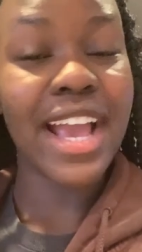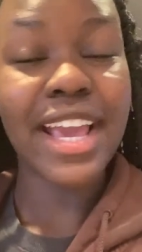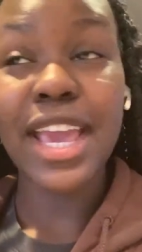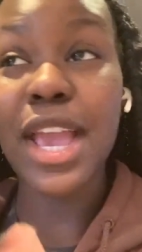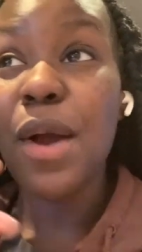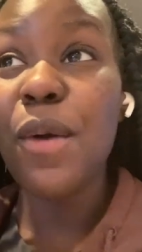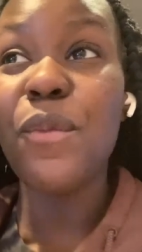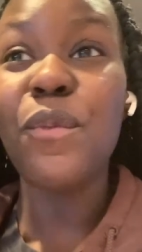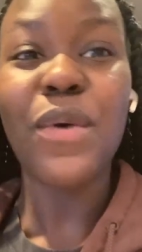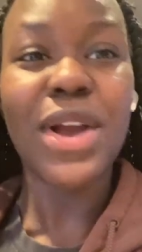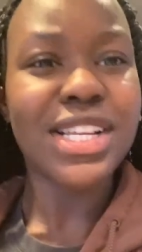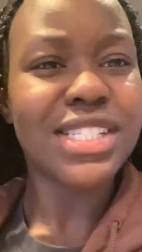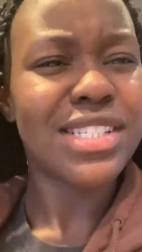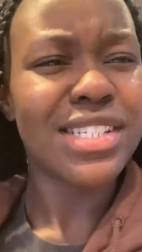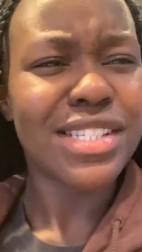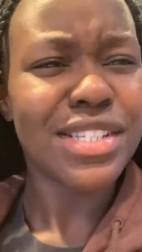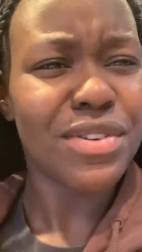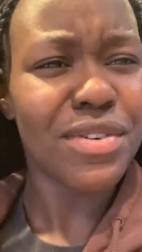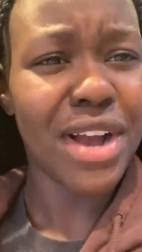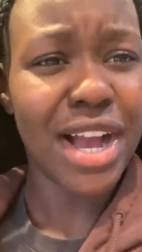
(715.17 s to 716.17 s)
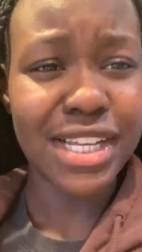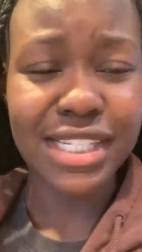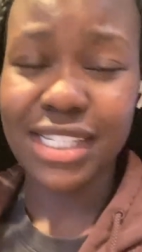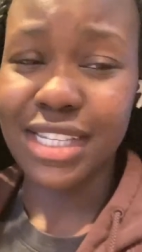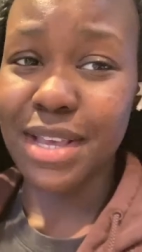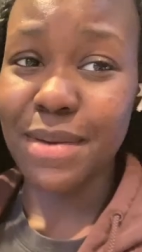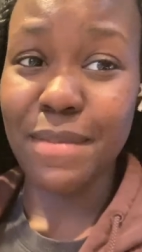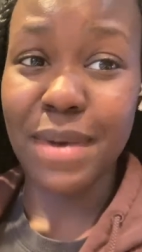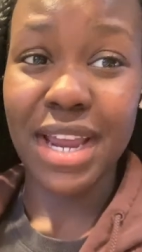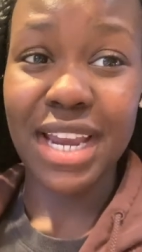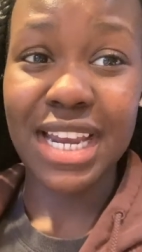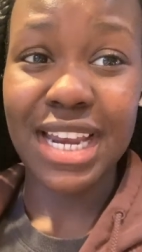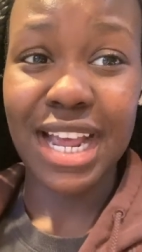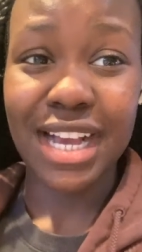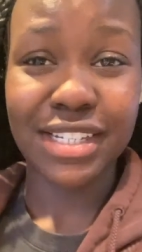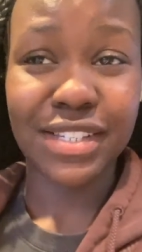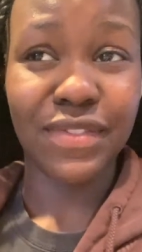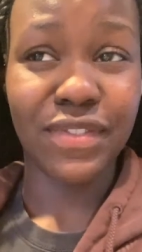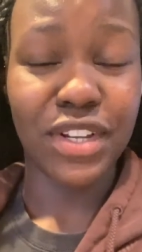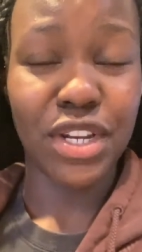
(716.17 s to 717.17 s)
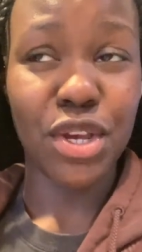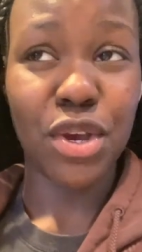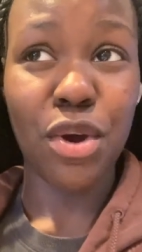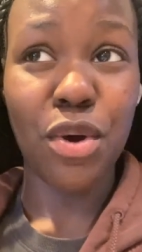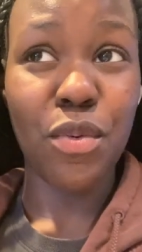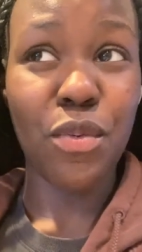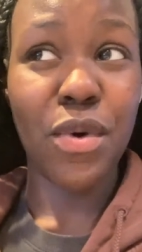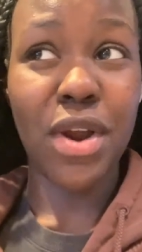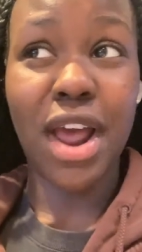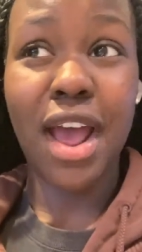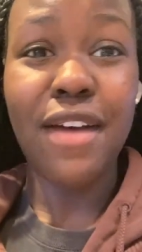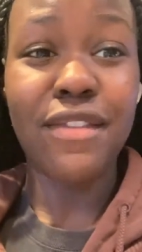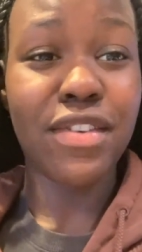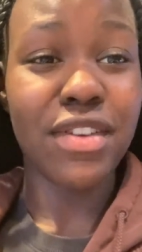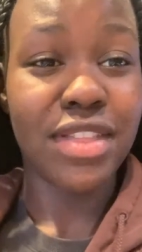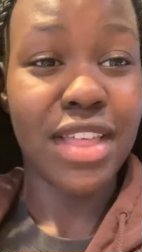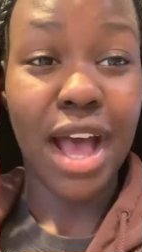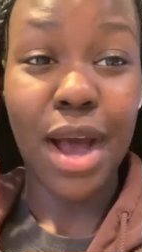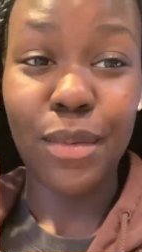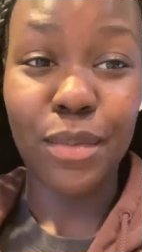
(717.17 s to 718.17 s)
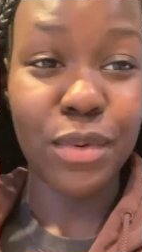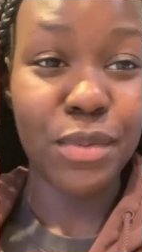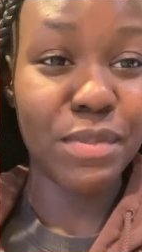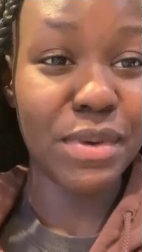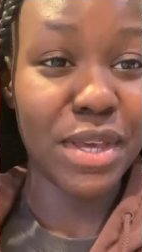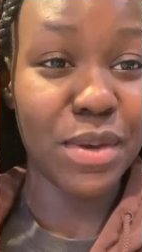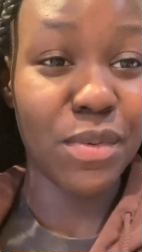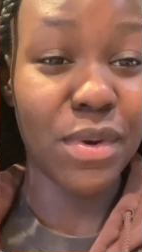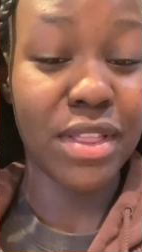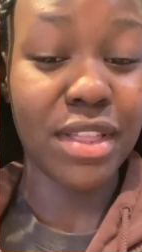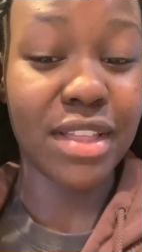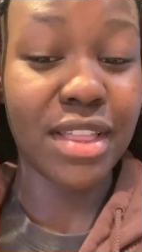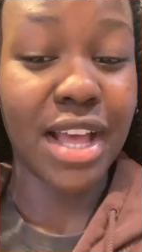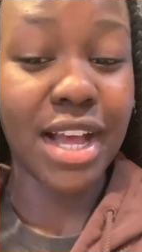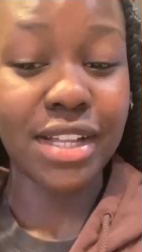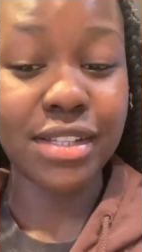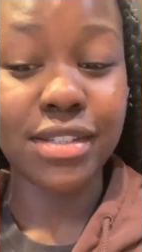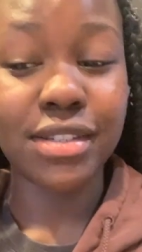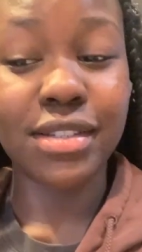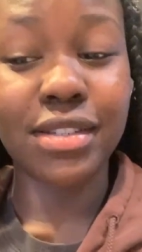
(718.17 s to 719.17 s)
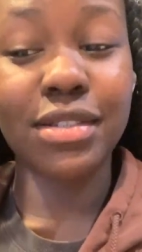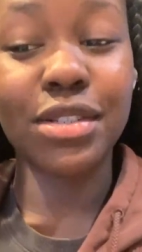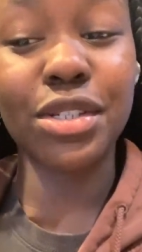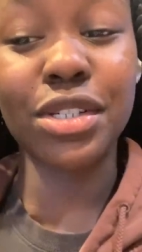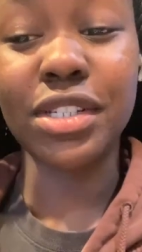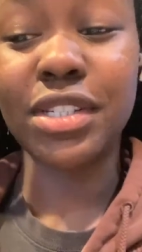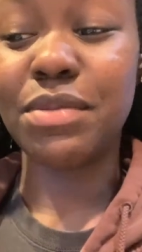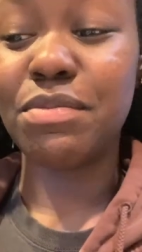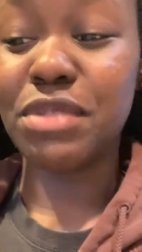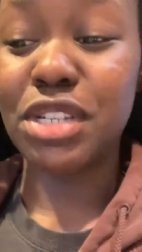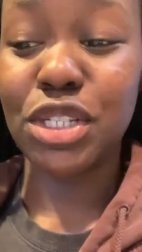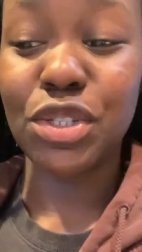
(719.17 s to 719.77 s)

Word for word: can't wait to see you guys in my next video, whatever that will be, whether that's just me